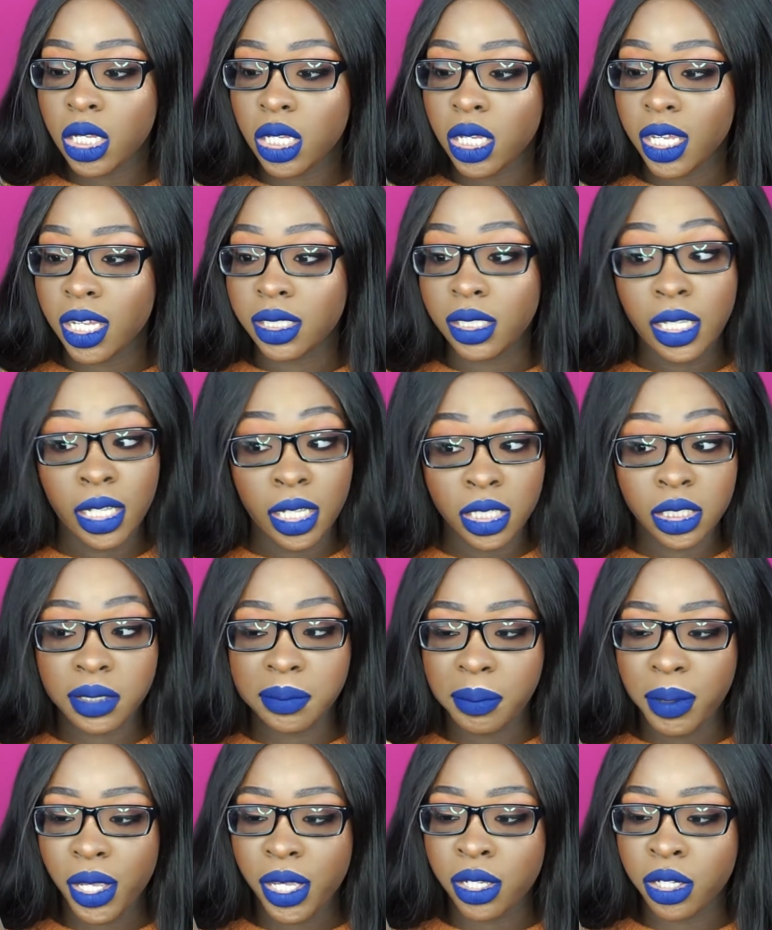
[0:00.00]
It is
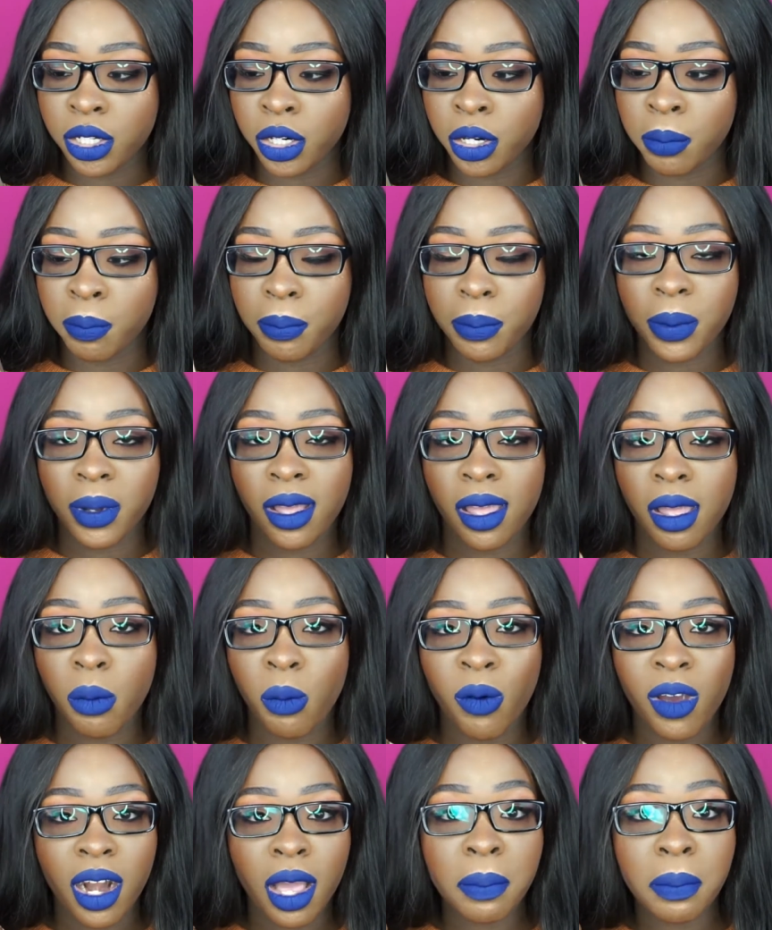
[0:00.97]
pinker, but
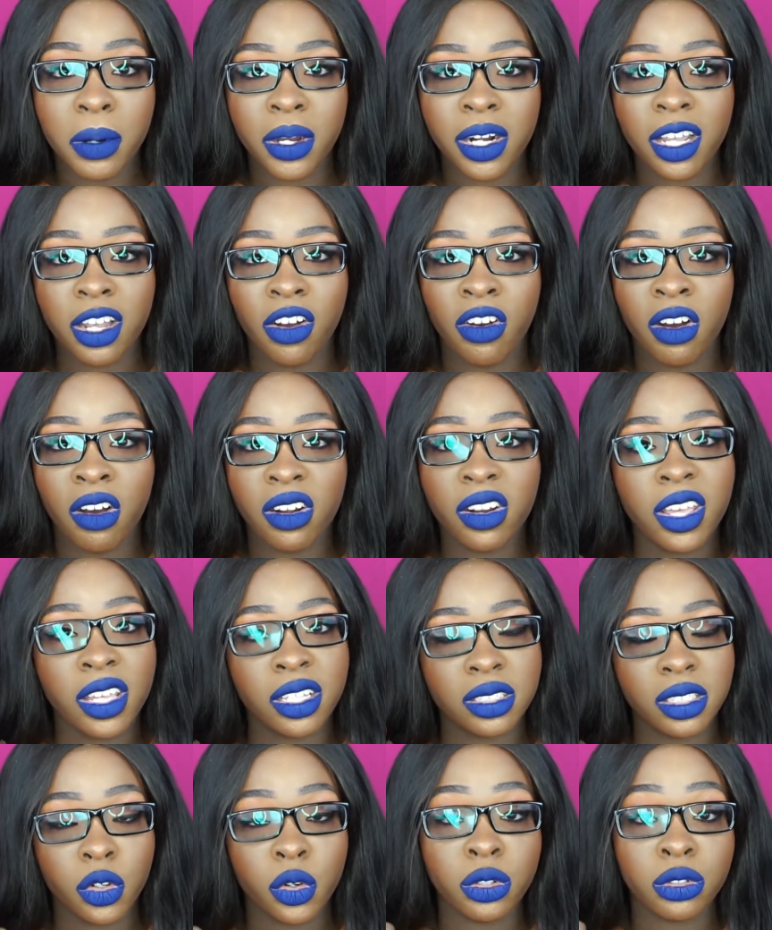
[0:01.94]
when I put it on,
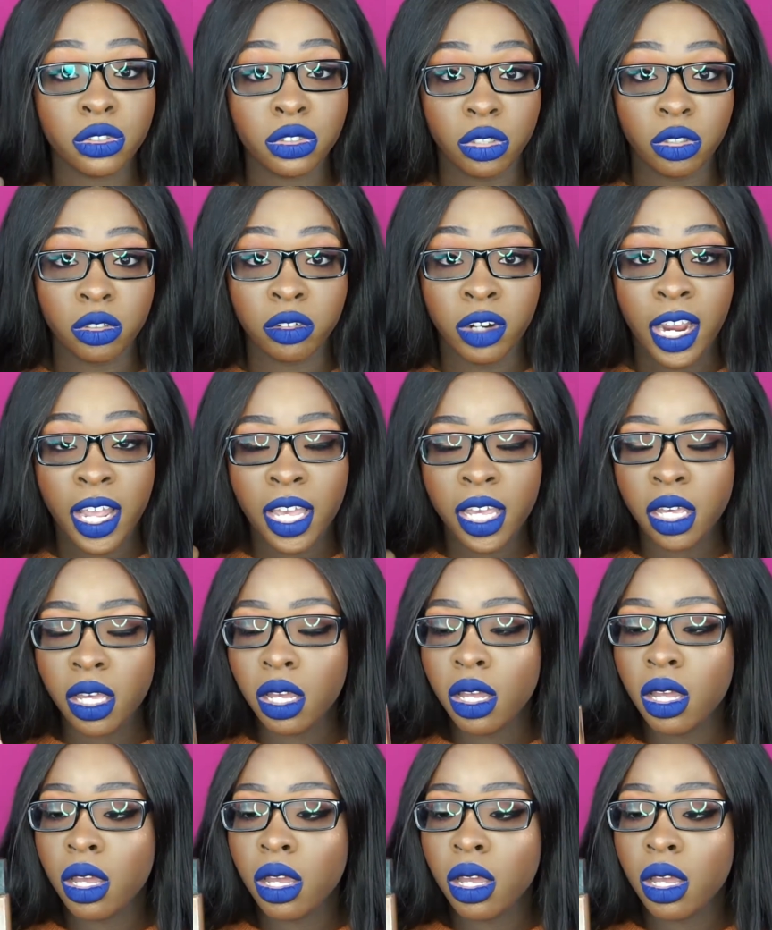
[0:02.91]
it turns gray.